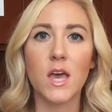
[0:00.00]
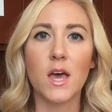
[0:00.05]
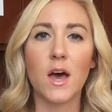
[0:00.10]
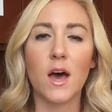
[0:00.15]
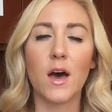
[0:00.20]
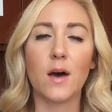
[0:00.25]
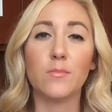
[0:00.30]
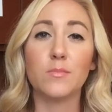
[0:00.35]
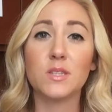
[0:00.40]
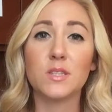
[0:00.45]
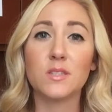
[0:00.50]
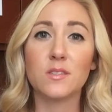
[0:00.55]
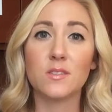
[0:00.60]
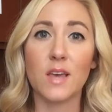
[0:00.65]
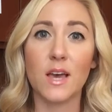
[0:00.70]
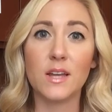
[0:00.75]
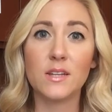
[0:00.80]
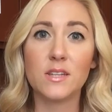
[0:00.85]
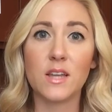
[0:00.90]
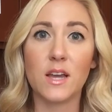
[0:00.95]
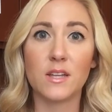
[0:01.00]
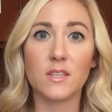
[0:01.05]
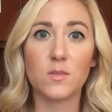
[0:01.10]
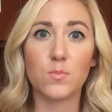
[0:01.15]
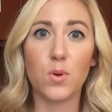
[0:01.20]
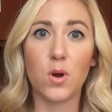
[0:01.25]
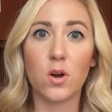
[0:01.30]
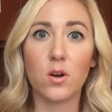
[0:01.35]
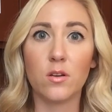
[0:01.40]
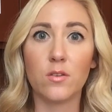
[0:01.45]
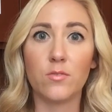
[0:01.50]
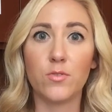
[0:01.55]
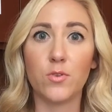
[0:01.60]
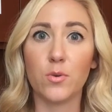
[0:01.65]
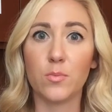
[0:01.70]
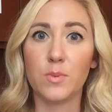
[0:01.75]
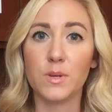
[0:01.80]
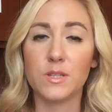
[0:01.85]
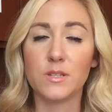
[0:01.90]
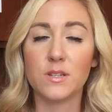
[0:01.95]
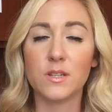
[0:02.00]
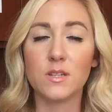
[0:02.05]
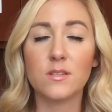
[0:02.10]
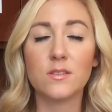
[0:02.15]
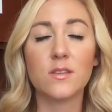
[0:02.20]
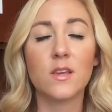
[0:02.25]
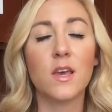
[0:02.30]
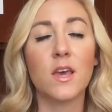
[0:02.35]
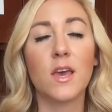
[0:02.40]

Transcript: um, set as part of your business,